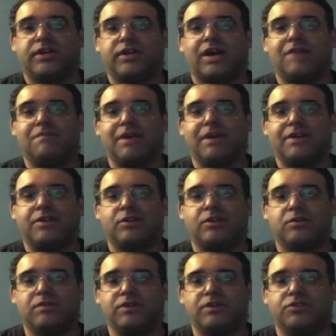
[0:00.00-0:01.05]
I met
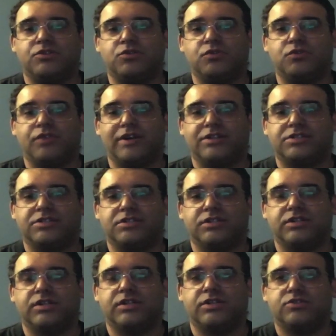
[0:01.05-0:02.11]
him in
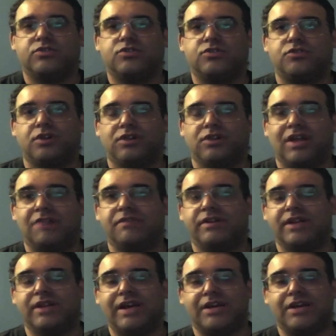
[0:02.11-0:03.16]
2011
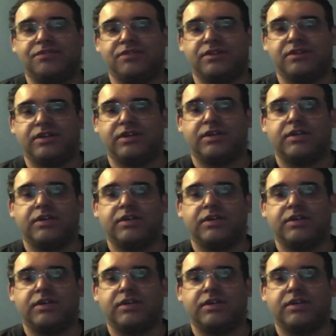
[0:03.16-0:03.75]
at the